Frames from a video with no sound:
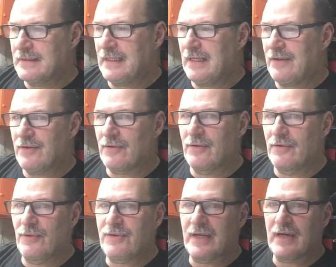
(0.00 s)
and
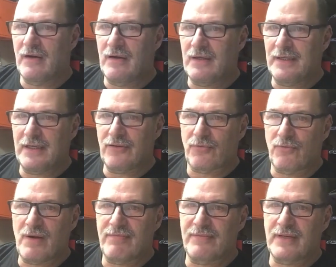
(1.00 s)
what they call, I guess,
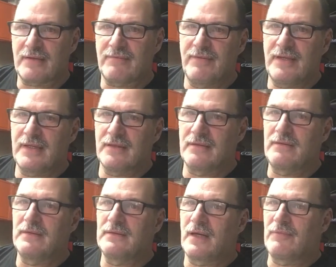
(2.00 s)
rough cut video
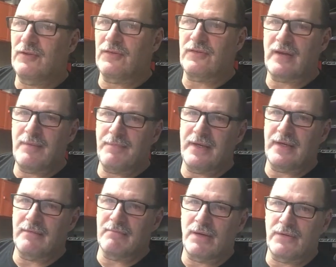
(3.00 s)
of just taping
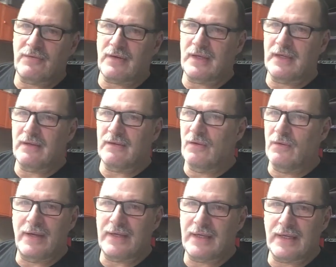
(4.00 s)
it and posting it, no
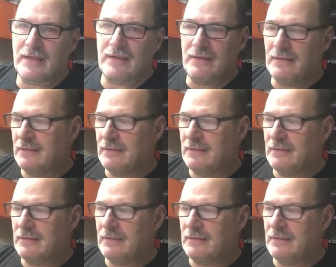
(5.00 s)
editing,